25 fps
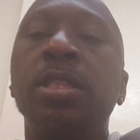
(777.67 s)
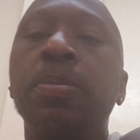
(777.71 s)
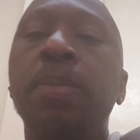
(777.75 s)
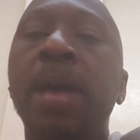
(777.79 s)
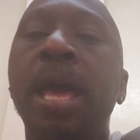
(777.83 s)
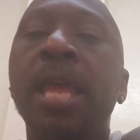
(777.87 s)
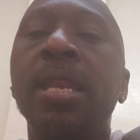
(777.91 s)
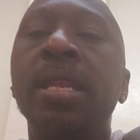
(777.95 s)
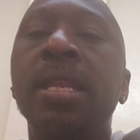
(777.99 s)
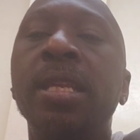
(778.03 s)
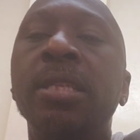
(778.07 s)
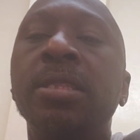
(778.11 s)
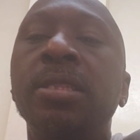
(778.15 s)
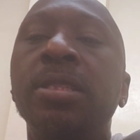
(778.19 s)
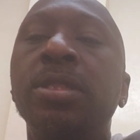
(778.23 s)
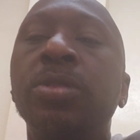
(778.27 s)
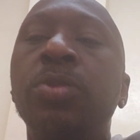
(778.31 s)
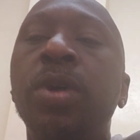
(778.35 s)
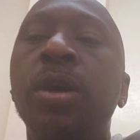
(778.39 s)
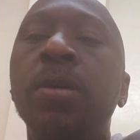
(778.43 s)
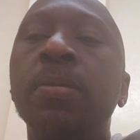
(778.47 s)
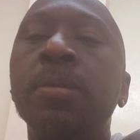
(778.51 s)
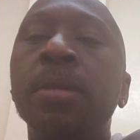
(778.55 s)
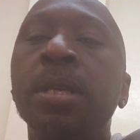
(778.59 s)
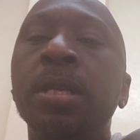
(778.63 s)
panelists as
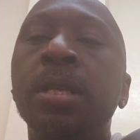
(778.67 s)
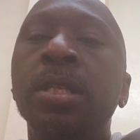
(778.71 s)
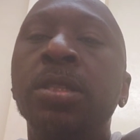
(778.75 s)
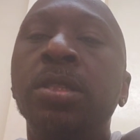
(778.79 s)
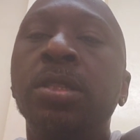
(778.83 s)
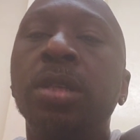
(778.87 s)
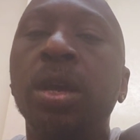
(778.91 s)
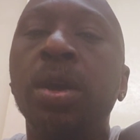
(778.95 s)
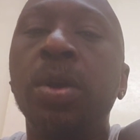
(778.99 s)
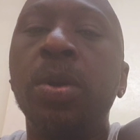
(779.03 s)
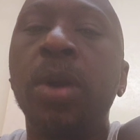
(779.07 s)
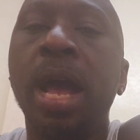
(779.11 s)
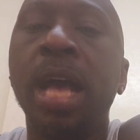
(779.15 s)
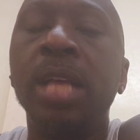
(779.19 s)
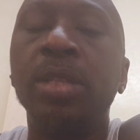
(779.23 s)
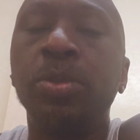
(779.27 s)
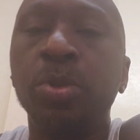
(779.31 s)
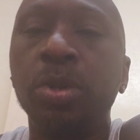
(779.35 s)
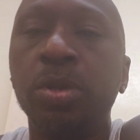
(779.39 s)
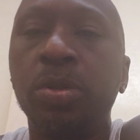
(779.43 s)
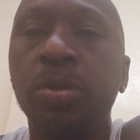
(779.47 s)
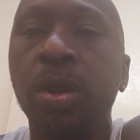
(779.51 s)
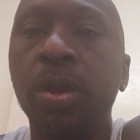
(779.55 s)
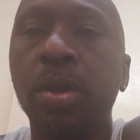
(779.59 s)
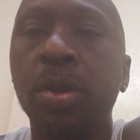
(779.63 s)
well. So as
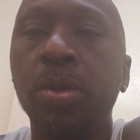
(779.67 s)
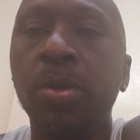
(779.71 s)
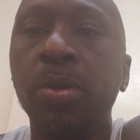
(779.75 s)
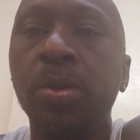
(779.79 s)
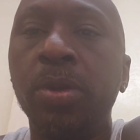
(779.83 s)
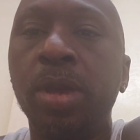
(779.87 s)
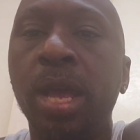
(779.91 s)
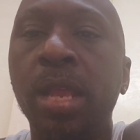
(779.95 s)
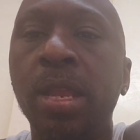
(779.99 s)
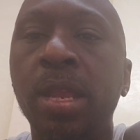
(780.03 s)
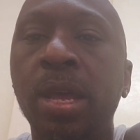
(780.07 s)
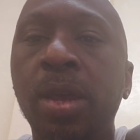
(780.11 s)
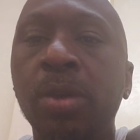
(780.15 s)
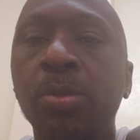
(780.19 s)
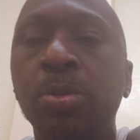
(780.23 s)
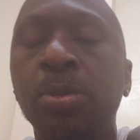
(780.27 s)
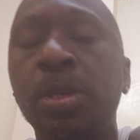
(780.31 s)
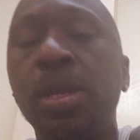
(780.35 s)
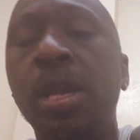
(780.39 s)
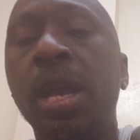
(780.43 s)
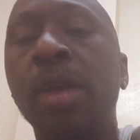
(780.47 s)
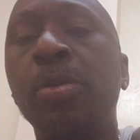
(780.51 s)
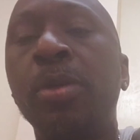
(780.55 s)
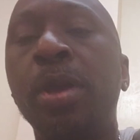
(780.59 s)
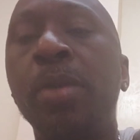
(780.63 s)
we grow and
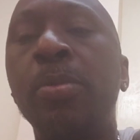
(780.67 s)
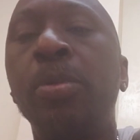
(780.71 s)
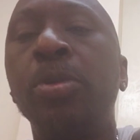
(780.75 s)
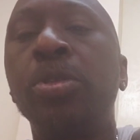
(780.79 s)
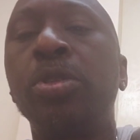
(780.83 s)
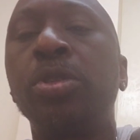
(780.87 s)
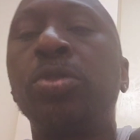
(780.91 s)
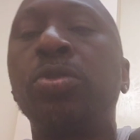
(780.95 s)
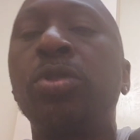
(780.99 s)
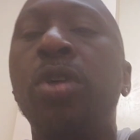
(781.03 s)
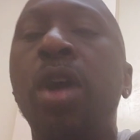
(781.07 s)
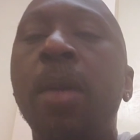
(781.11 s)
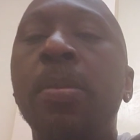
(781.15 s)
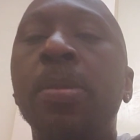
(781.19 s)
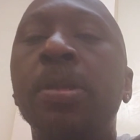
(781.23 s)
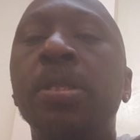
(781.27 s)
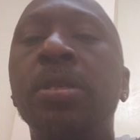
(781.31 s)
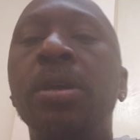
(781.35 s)
hopefully I'll get more subscribers,